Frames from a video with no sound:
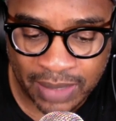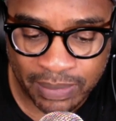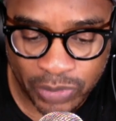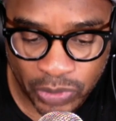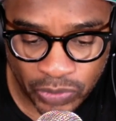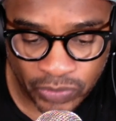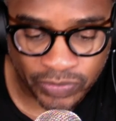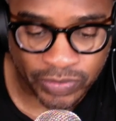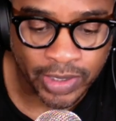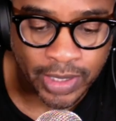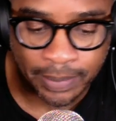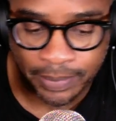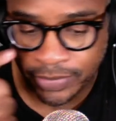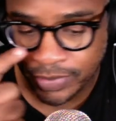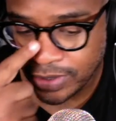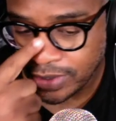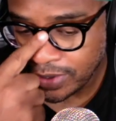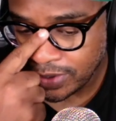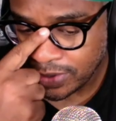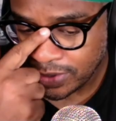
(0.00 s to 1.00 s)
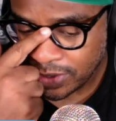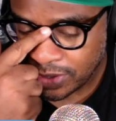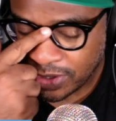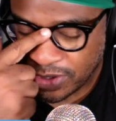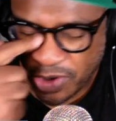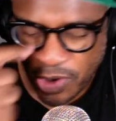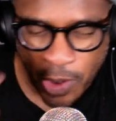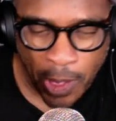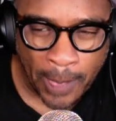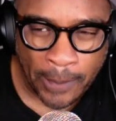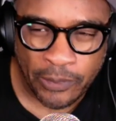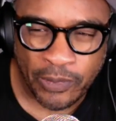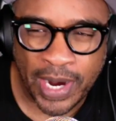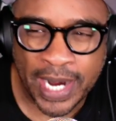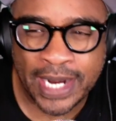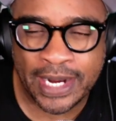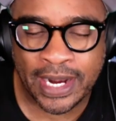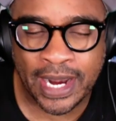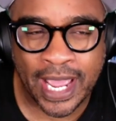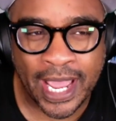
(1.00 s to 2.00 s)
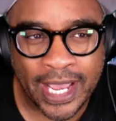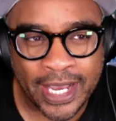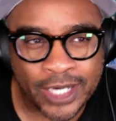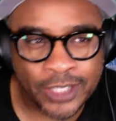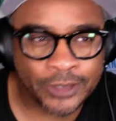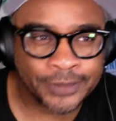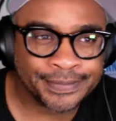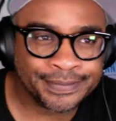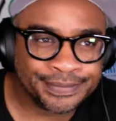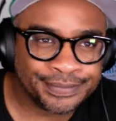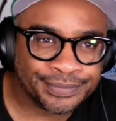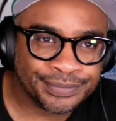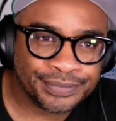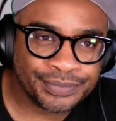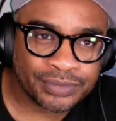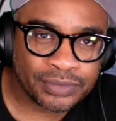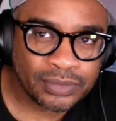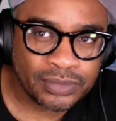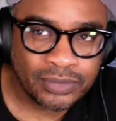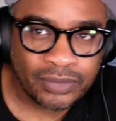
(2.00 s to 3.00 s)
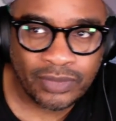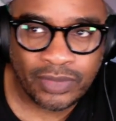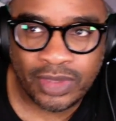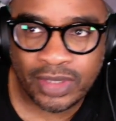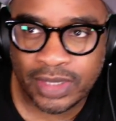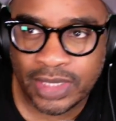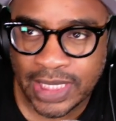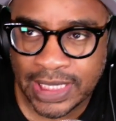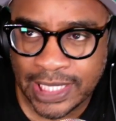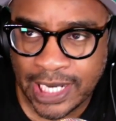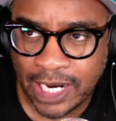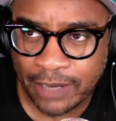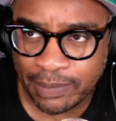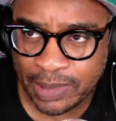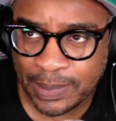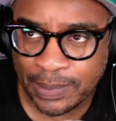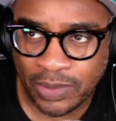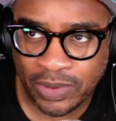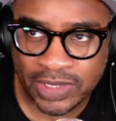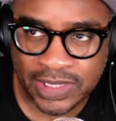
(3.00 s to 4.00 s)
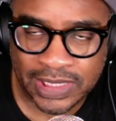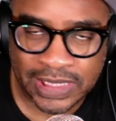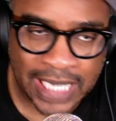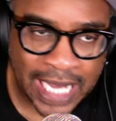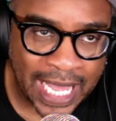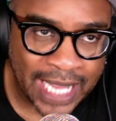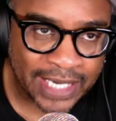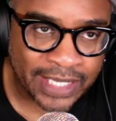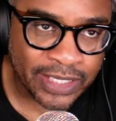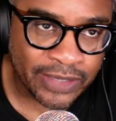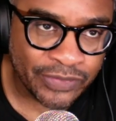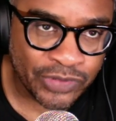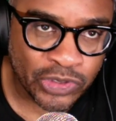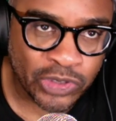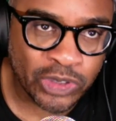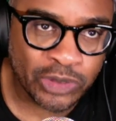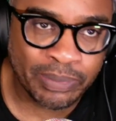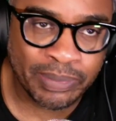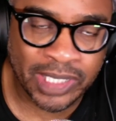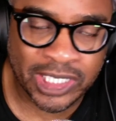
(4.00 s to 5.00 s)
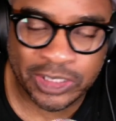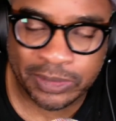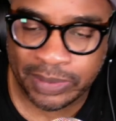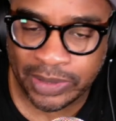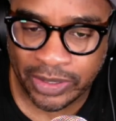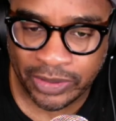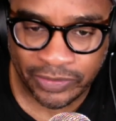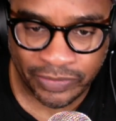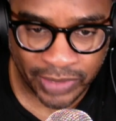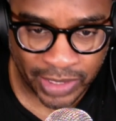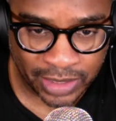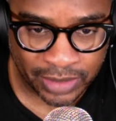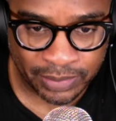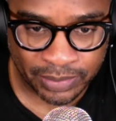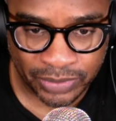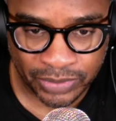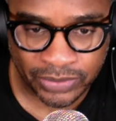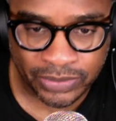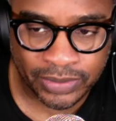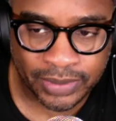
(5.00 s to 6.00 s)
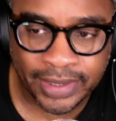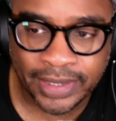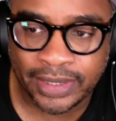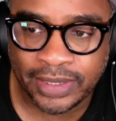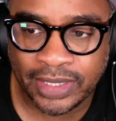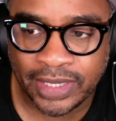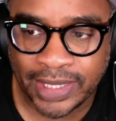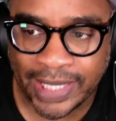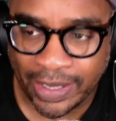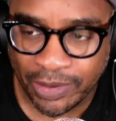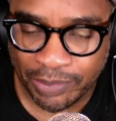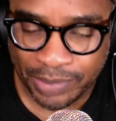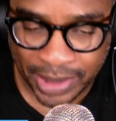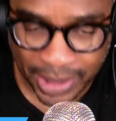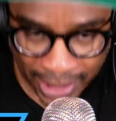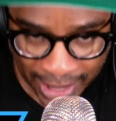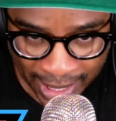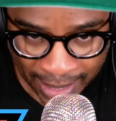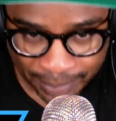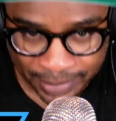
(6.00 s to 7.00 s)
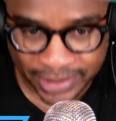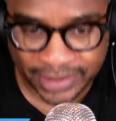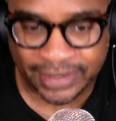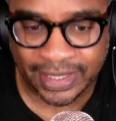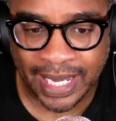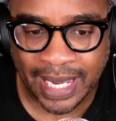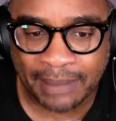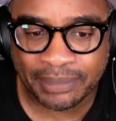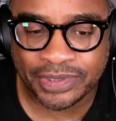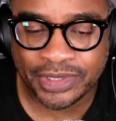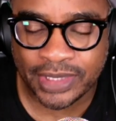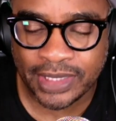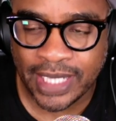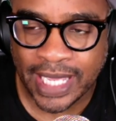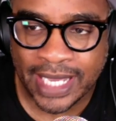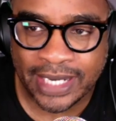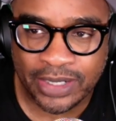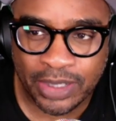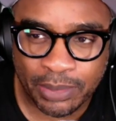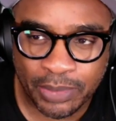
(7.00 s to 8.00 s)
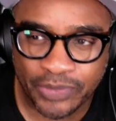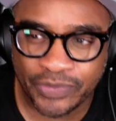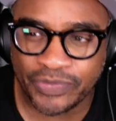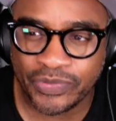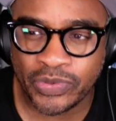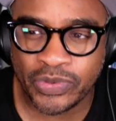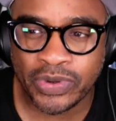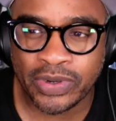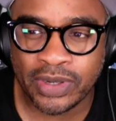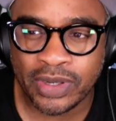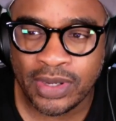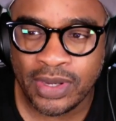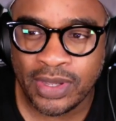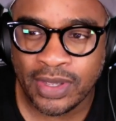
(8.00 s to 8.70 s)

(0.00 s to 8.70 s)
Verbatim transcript: move up? Right now, a lot of people are sliding. If you go best player available, then I'll be Amen Thompson at number 4.